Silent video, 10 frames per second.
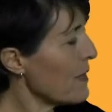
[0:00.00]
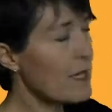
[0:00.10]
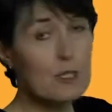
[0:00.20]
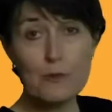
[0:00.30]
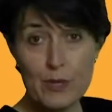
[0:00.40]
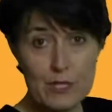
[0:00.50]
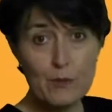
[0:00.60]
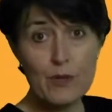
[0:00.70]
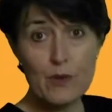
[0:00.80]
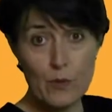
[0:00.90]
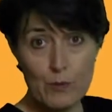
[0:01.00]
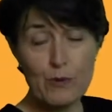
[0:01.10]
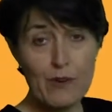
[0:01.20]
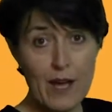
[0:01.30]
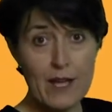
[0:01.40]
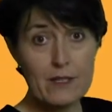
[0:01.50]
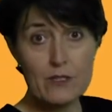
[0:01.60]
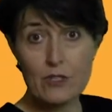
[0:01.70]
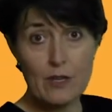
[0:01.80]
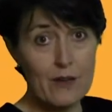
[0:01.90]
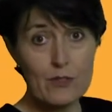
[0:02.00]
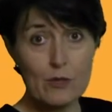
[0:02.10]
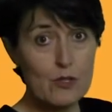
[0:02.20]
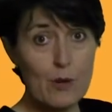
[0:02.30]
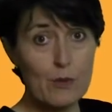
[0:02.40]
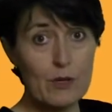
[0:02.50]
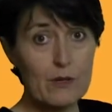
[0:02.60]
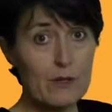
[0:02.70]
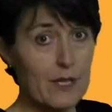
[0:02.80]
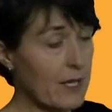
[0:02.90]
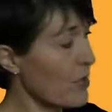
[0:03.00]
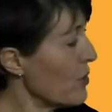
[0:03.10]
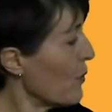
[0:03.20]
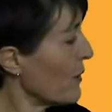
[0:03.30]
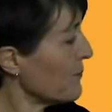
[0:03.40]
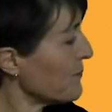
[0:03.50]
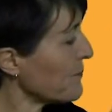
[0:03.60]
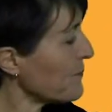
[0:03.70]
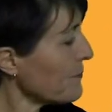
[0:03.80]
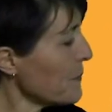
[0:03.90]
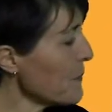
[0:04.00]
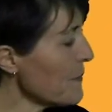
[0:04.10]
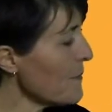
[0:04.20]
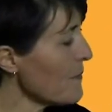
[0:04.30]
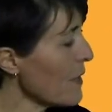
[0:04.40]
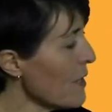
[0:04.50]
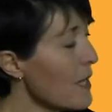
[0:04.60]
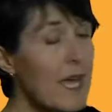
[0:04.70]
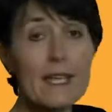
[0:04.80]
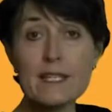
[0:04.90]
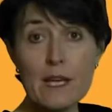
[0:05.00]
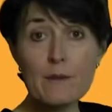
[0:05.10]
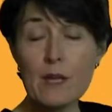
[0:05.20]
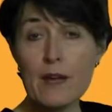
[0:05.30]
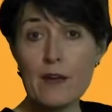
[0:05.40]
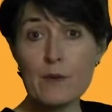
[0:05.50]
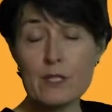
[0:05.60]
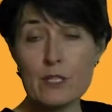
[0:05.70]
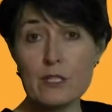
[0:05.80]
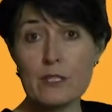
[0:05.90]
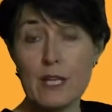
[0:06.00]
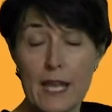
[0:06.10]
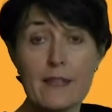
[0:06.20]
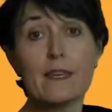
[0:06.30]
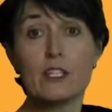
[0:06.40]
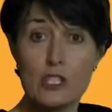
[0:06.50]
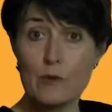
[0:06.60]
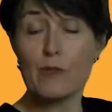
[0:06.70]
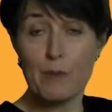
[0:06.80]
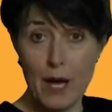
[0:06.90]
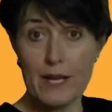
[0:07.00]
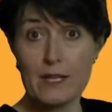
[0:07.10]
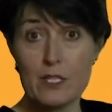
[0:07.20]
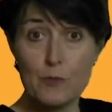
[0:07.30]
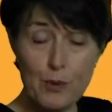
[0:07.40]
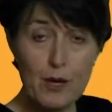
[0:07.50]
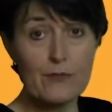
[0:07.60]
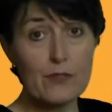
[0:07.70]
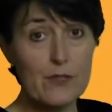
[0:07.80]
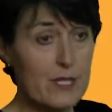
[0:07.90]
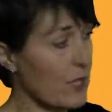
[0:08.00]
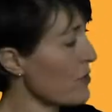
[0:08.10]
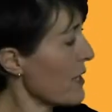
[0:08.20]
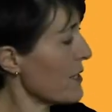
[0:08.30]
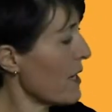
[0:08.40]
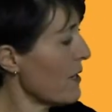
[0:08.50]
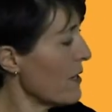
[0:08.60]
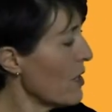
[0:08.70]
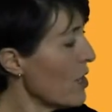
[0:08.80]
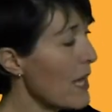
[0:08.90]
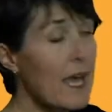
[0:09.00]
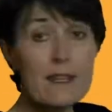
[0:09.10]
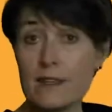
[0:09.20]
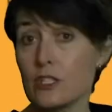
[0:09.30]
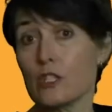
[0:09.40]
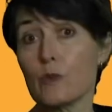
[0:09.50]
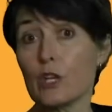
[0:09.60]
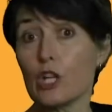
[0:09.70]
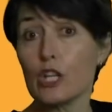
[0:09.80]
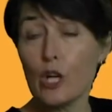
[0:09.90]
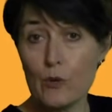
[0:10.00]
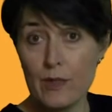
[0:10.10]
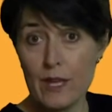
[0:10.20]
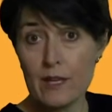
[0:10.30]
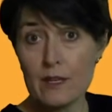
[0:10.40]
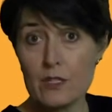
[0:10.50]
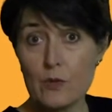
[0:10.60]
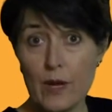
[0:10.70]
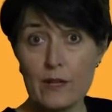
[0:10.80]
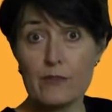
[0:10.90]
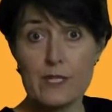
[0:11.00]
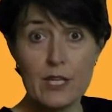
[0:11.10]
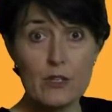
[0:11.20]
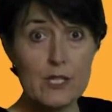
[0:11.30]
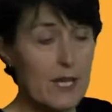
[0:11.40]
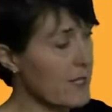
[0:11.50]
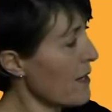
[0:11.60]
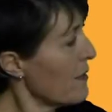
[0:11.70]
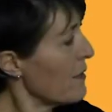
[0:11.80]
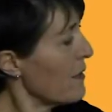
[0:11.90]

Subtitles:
It's a printable that we provide, so you'll have no trouble getting a new one. Anything to do with the body is perfect for Señor Sasa. Anything to do with clothing is great for Señor Sasa.